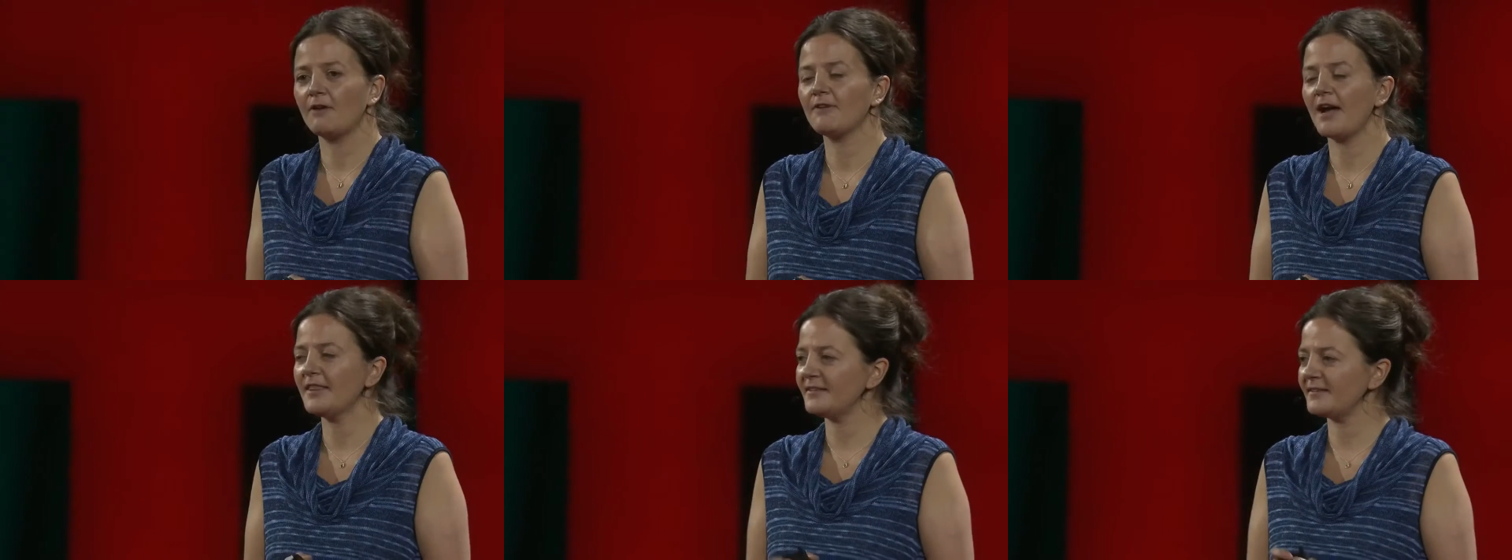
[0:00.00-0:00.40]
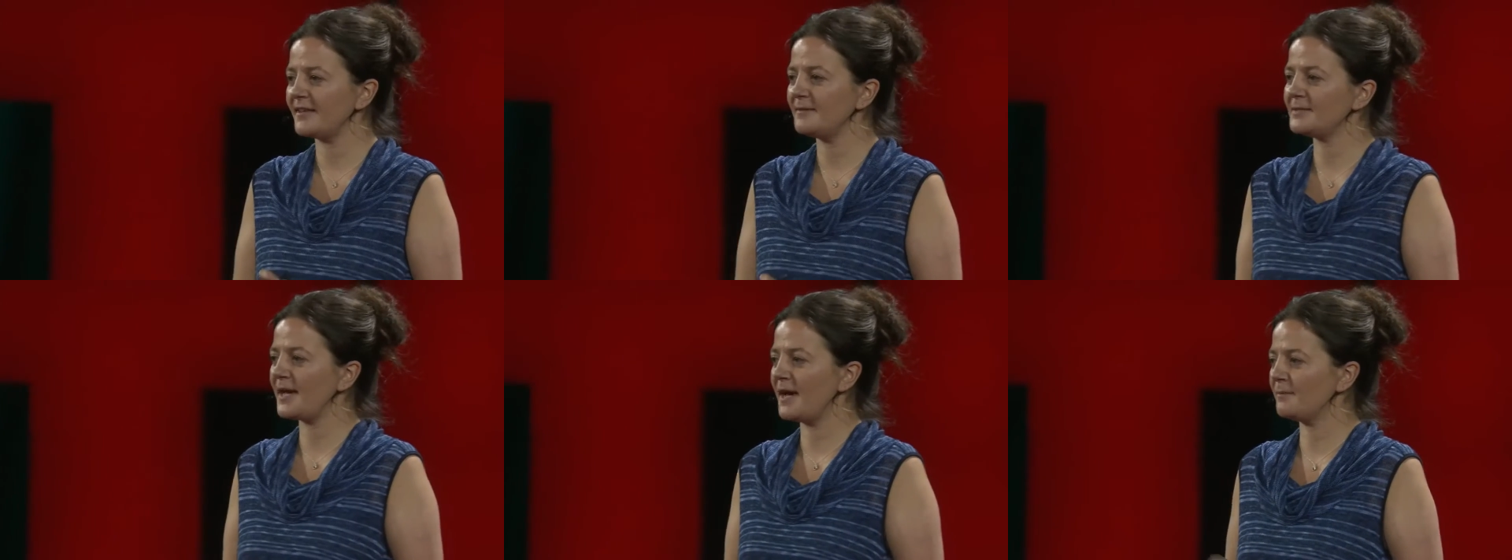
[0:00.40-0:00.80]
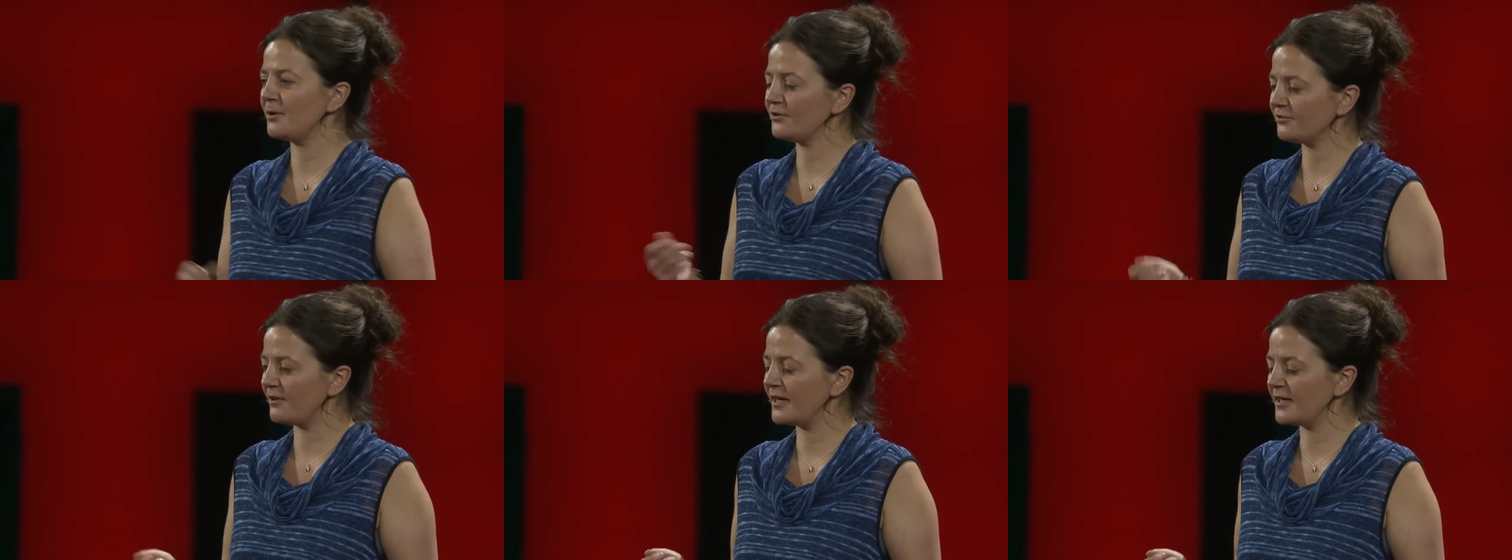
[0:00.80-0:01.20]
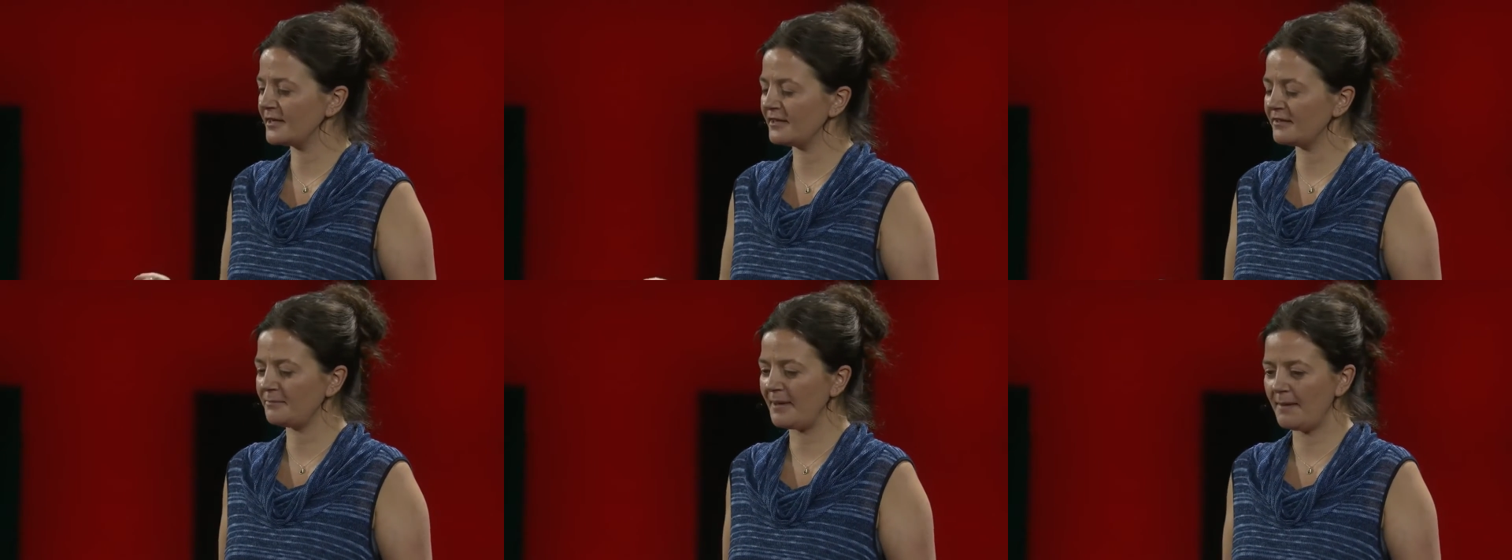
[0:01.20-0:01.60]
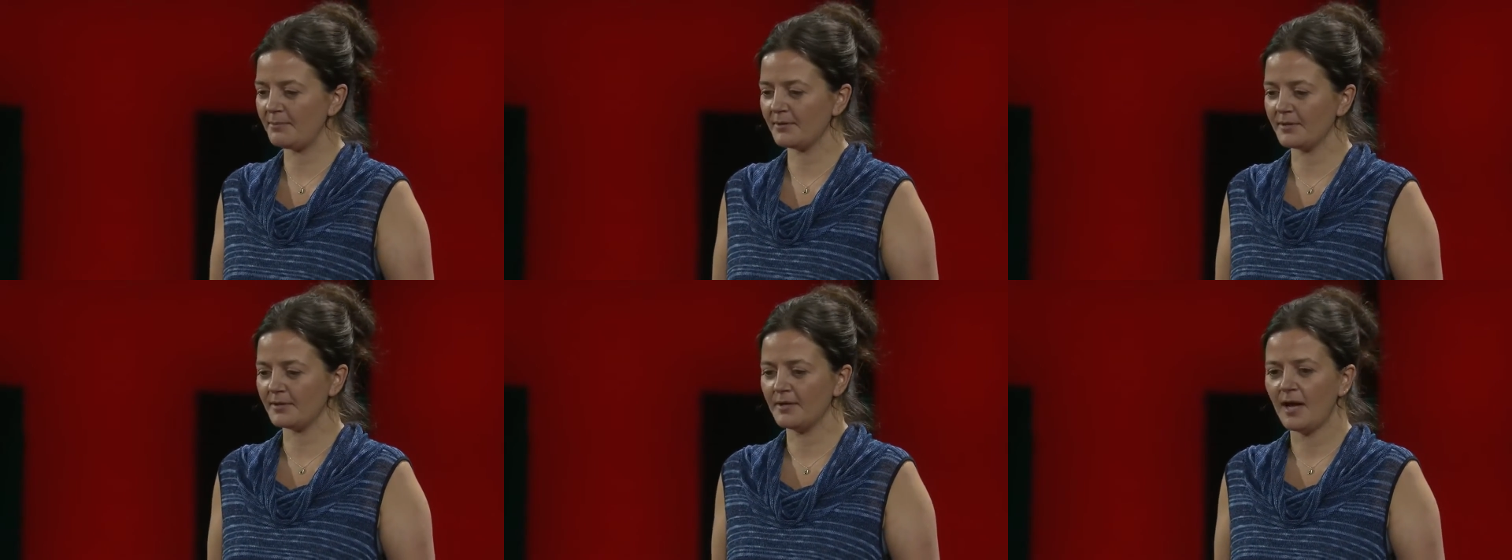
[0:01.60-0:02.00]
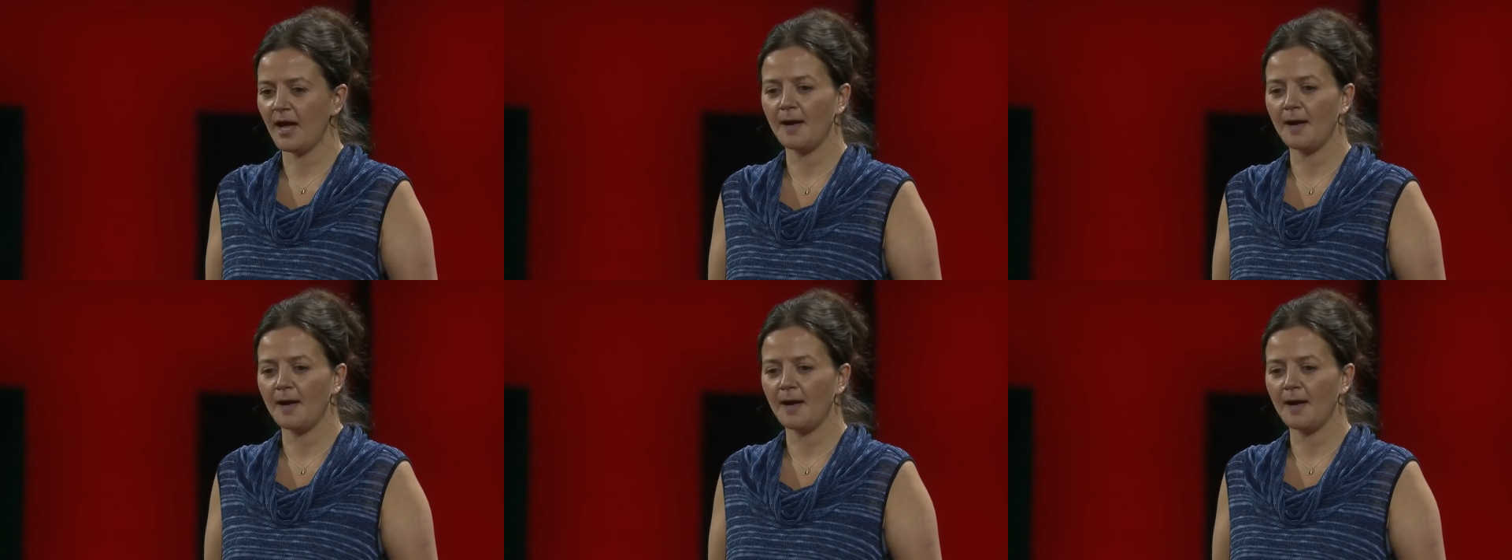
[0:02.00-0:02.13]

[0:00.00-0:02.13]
Around the same time I was writing this paper,